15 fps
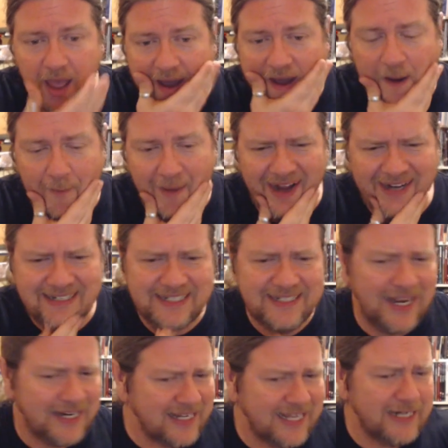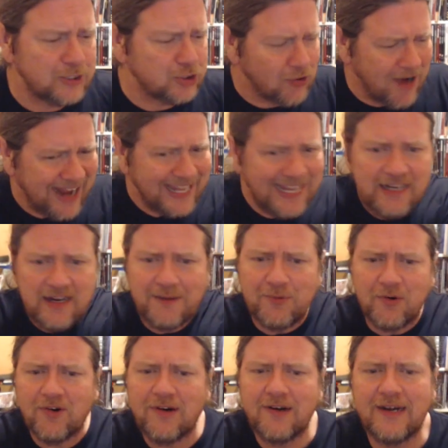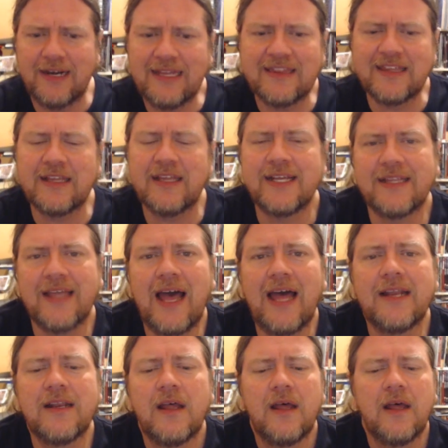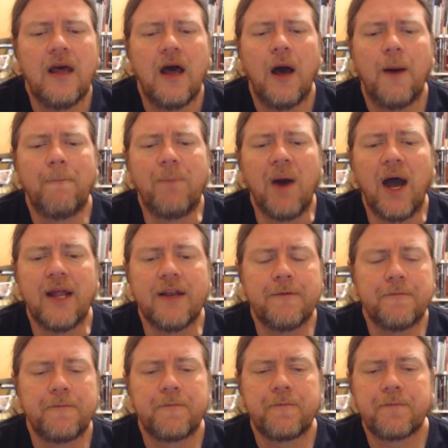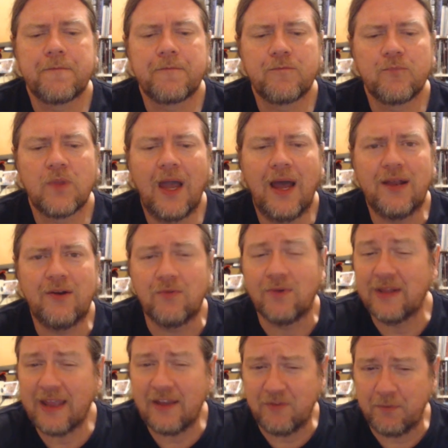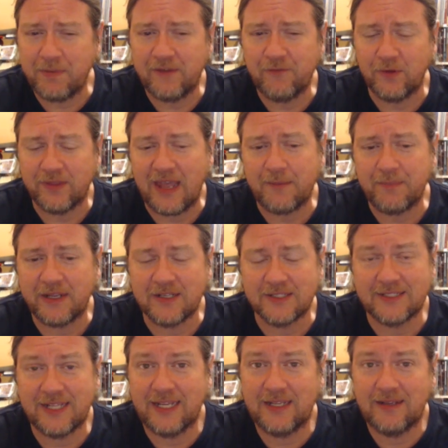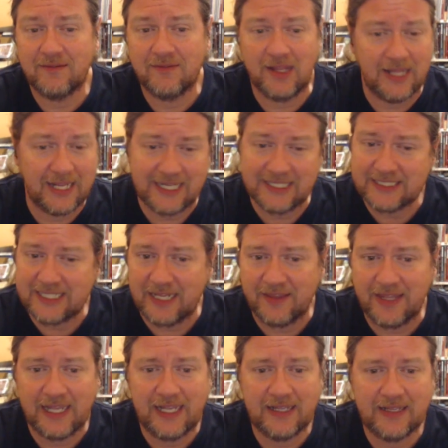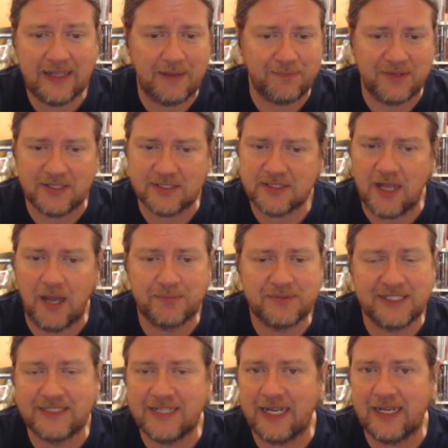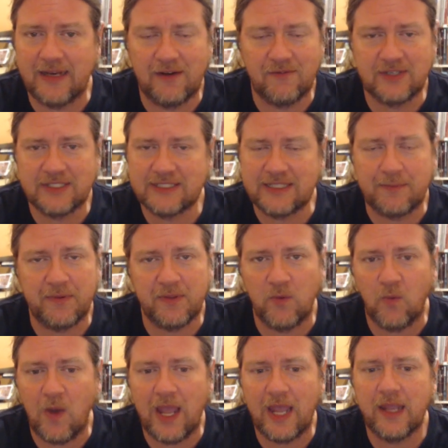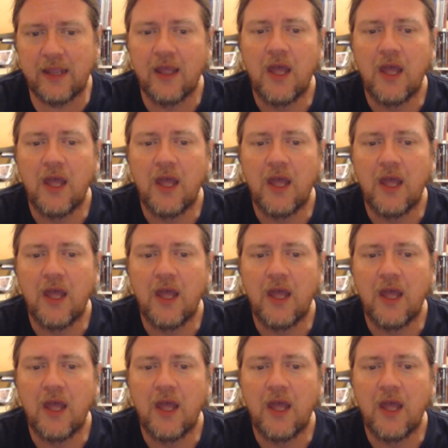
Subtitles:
I did not get a tracking number or anything like that, but I don't really have a beef with that, because they like I said, they kept us up to date every step of the way.